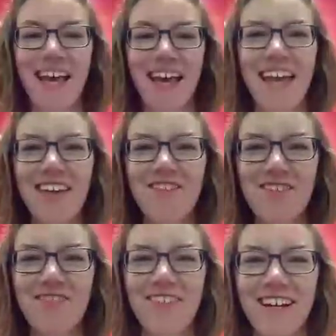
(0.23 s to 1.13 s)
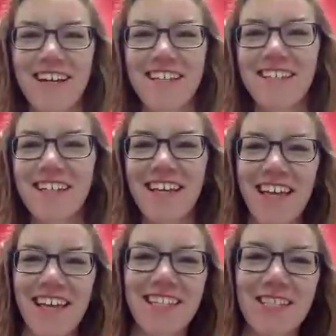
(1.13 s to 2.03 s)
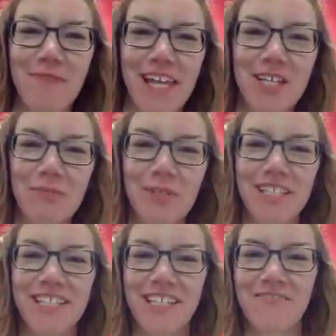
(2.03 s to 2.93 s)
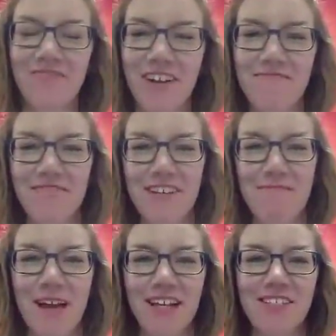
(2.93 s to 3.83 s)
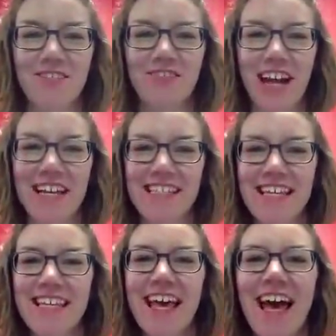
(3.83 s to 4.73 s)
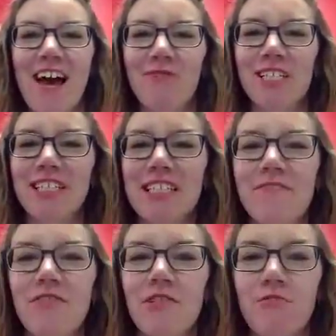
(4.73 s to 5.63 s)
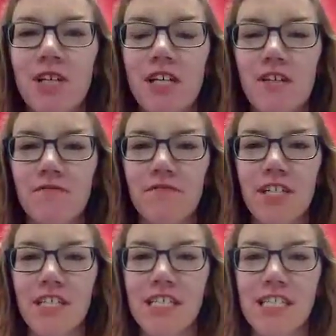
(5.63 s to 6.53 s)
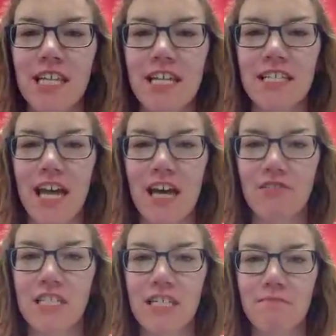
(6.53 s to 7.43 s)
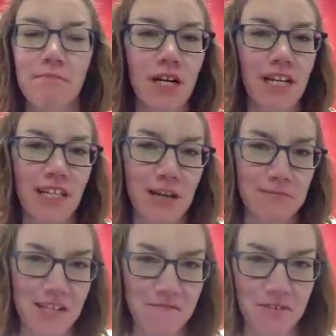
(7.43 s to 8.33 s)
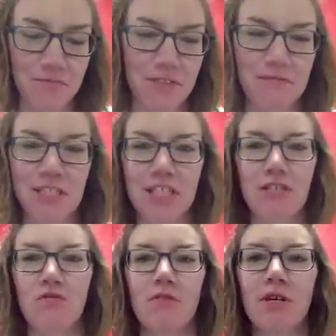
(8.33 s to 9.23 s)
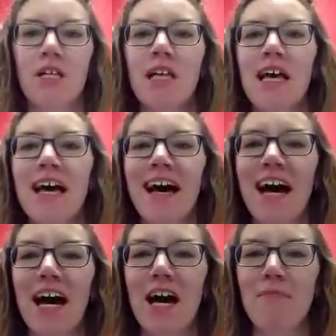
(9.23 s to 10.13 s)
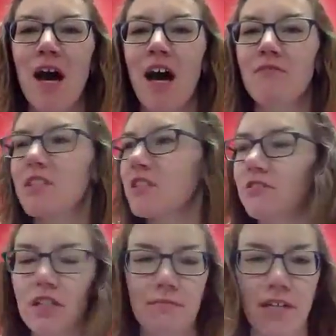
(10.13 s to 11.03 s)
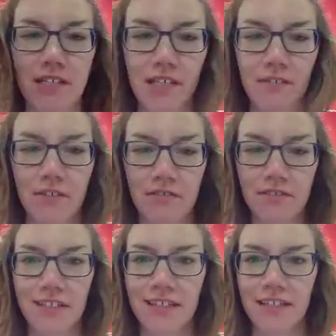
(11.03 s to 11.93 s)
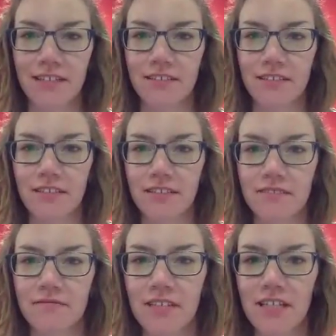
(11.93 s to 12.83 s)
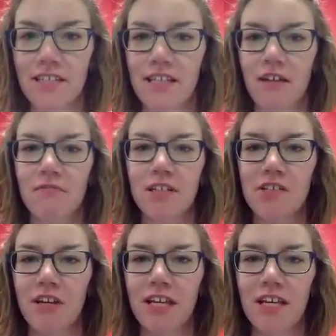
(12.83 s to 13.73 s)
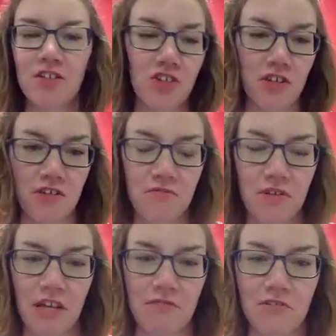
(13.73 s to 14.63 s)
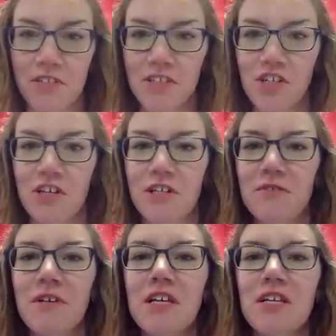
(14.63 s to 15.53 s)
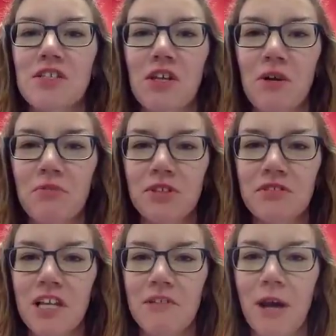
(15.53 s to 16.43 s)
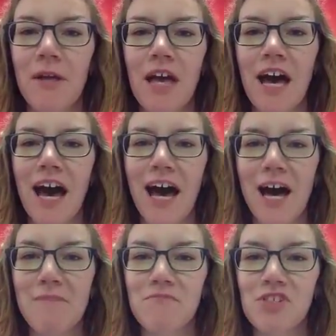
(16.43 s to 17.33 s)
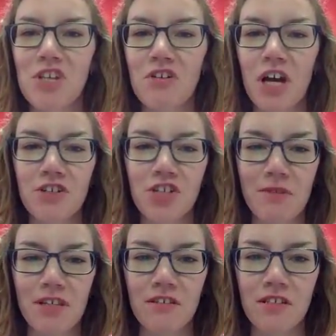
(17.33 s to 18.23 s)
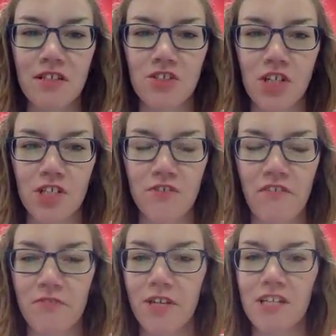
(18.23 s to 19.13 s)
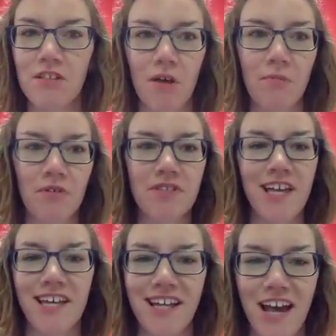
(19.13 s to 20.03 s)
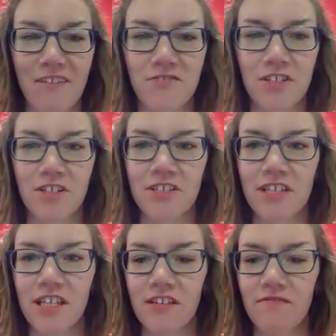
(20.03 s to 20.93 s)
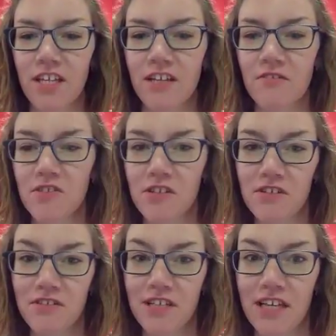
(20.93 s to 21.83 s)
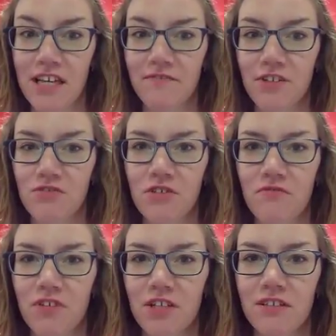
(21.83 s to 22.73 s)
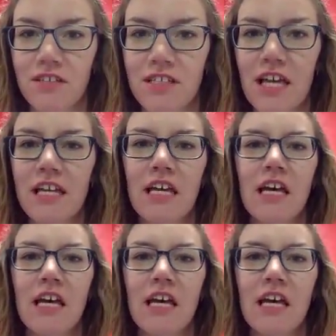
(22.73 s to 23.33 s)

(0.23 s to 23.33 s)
Hey everyone, it's Monica Bullington from Remax Rising. Wanted to give you a quick real estate housing market update for Bloomington-Normal. I was going to do it on my cell phone and it did not work, so I can't show you what I was going to show you, so we'll do it anyway. So I usually make those little charts for everybody, so I'll post that after the video so you can get a visual of what it looks like.